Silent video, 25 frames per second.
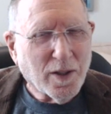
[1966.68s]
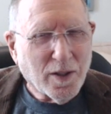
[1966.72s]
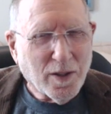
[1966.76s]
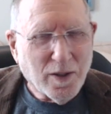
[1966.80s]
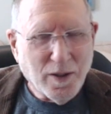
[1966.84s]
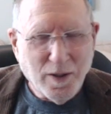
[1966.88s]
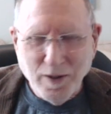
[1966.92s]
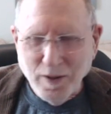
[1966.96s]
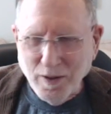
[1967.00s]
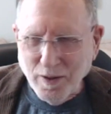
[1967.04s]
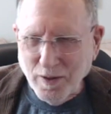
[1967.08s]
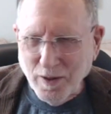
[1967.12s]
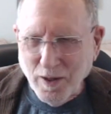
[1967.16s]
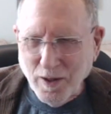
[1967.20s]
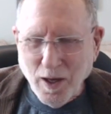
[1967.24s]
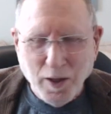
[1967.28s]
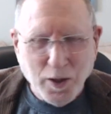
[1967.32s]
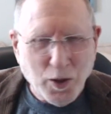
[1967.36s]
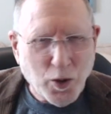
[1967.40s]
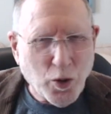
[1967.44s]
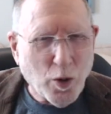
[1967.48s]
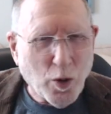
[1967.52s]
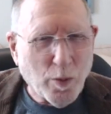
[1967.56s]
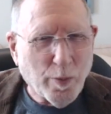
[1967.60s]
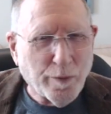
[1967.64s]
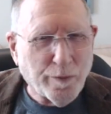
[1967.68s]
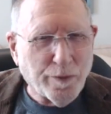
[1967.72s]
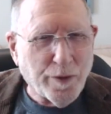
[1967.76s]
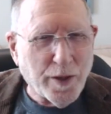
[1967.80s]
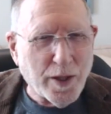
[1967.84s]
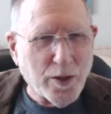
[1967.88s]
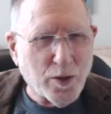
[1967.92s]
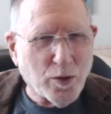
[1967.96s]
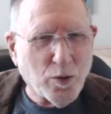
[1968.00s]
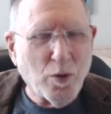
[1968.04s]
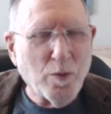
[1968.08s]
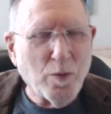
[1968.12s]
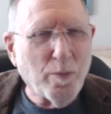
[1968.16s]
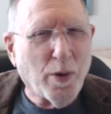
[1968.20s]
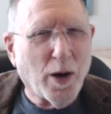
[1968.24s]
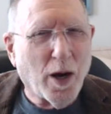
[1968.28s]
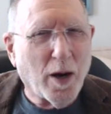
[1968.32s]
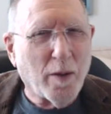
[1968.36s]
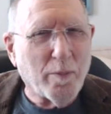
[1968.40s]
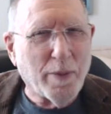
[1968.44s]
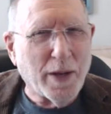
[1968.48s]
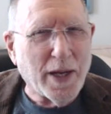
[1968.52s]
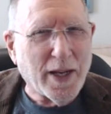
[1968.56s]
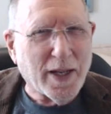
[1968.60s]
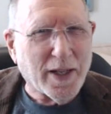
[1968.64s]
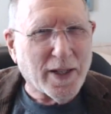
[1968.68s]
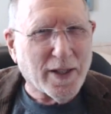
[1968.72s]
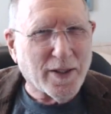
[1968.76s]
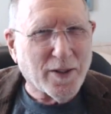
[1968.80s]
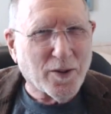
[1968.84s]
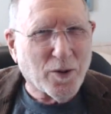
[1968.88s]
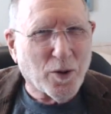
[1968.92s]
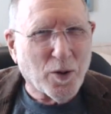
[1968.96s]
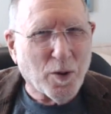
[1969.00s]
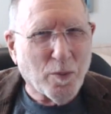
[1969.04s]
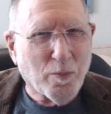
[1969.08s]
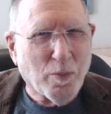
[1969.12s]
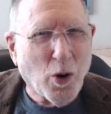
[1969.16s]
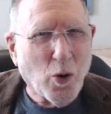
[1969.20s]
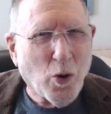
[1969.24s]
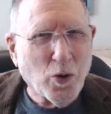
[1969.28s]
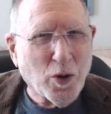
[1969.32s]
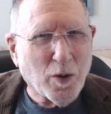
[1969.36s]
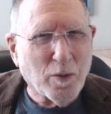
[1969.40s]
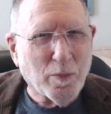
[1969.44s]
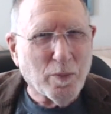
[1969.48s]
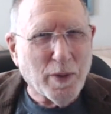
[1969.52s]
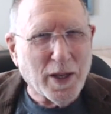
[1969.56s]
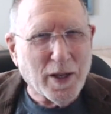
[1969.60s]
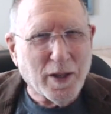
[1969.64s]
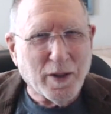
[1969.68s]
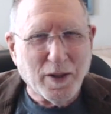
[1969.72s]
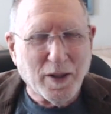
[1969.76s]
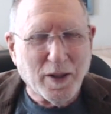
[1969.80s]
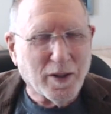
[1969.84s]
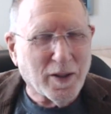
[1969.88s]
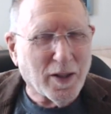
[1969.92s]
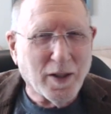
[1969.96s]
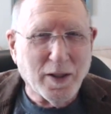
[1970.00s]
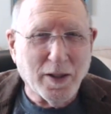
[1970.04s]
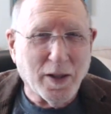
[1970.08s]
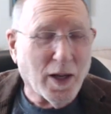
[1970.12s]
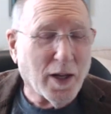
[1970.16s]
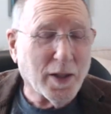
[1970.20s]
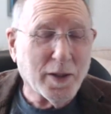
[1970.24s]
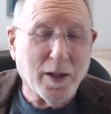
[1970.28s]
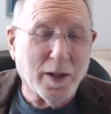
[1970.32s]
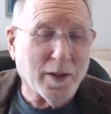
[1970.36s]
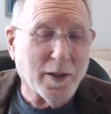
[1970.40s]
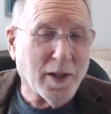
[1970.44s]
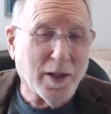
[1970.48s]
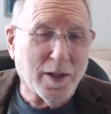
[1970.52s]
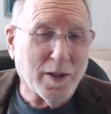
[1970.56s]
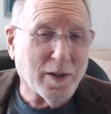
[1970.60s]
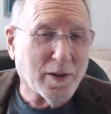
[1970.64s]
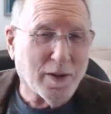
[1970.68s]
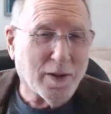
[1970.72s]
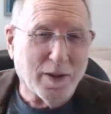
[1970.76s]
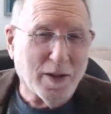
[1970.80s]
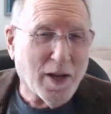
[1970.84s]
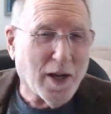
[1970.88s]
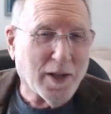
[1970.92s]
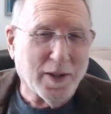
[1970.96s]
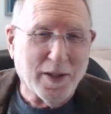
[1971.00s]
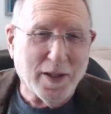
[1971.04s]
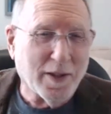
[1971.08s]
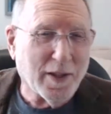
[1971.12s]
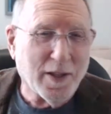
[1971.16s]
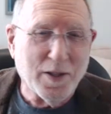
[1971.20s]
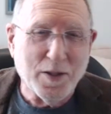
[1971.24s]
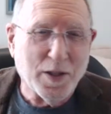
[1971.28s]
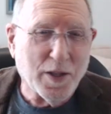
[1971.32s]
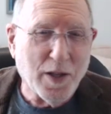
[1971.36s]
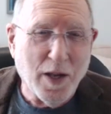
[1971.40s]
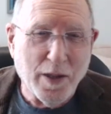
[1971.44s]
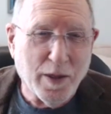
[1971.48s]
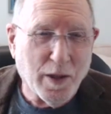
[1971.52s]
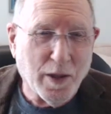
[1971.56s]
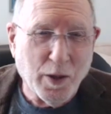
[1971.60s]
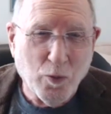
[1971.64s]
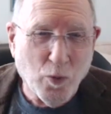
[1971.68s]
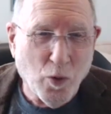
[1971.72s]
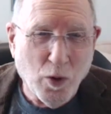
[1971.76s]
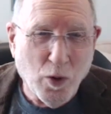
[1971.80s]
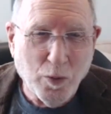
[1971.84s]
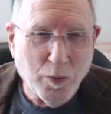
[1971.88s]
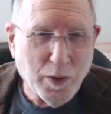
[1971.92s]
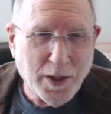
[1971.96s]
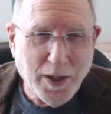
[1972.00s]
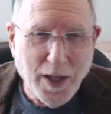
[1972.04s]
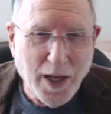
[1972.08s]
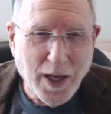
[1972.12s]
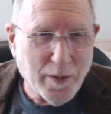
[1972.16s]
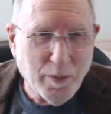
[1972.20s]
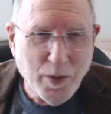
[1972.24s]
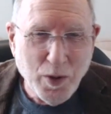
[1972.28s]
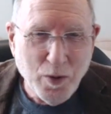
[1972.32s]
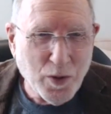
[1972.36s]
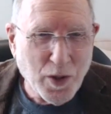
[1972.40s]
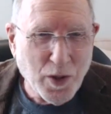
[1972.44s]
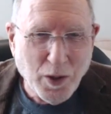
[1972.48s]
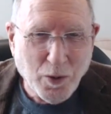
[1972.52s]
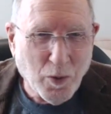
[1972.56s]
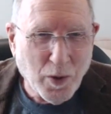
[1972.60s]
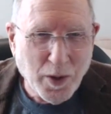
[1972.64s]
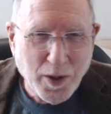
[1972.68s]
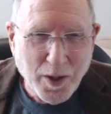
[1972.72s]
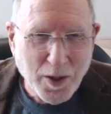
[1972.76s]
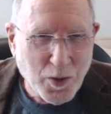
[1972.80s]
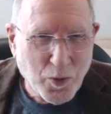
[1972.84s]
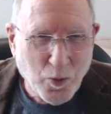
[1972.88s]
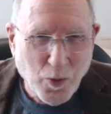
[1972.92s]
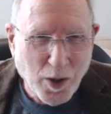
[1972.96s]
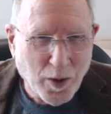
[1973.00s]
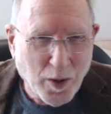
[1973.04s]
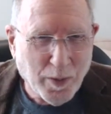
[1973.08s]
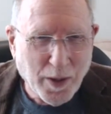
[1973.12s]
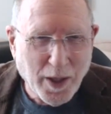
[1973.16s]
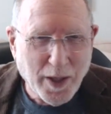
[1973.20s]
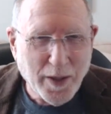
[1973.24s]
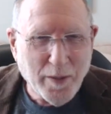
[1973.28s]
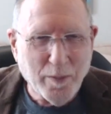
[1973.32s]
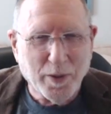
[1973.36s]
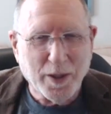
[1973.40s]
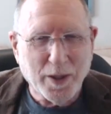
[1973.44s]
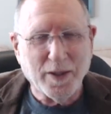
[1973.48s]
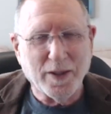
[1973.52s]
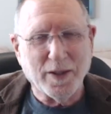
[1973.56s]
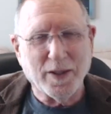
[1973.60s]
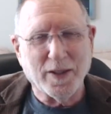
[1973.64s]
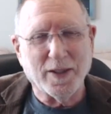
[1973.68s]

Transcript: Oktoberfest oompa band or a polka band. And not that there's anything wrong with that music when it's well played, but